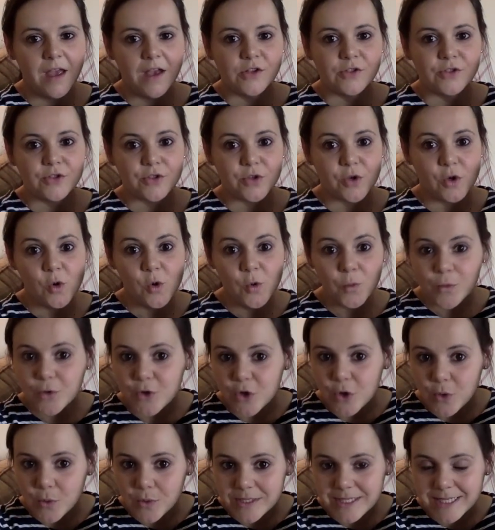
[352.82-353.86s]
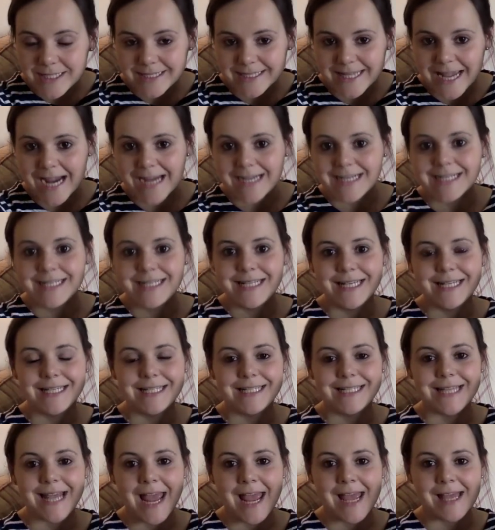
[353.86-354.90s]
So Noah decided to
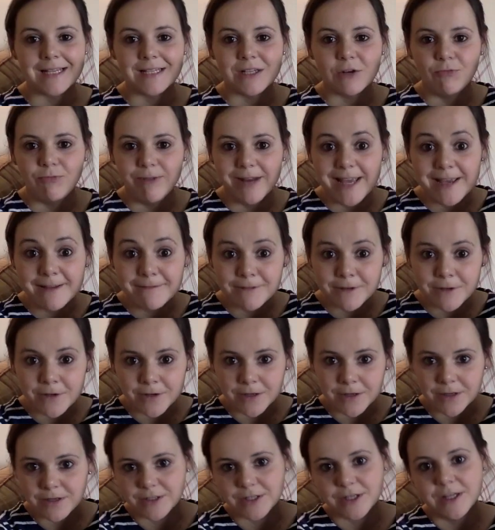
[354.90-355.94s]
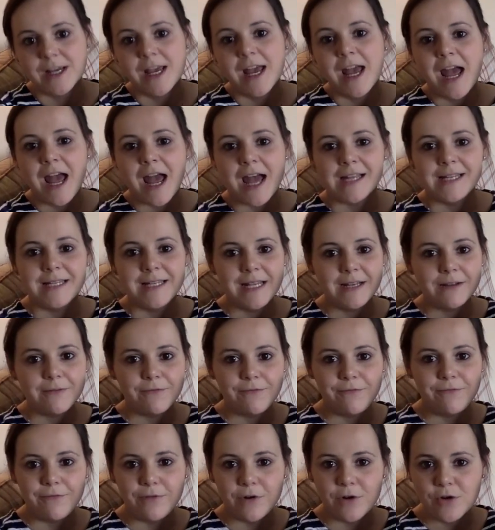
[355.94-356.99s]
send a raven out, and it
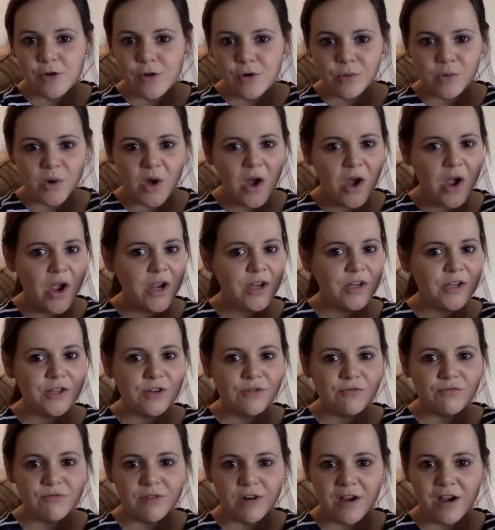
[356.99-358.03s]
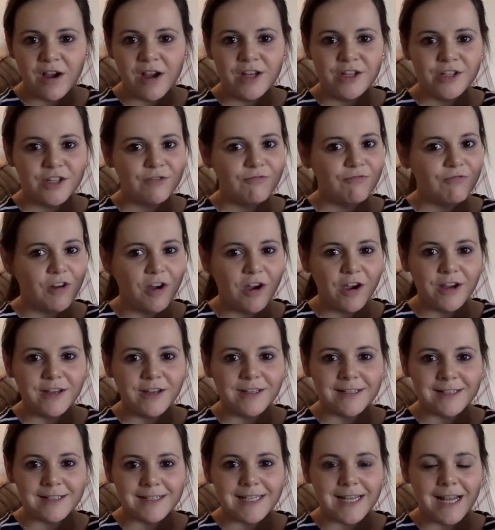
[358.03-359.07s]
flew round and round and round
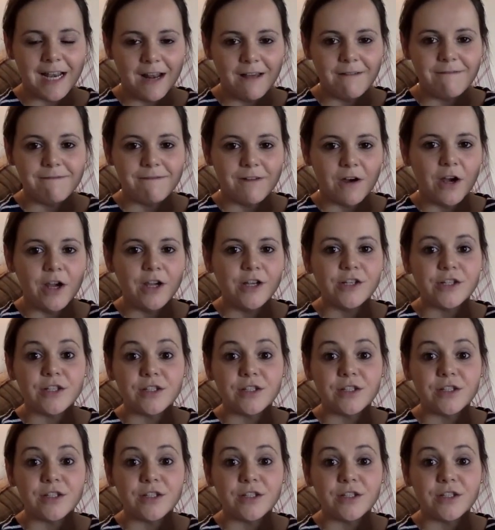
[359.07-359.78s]
until it found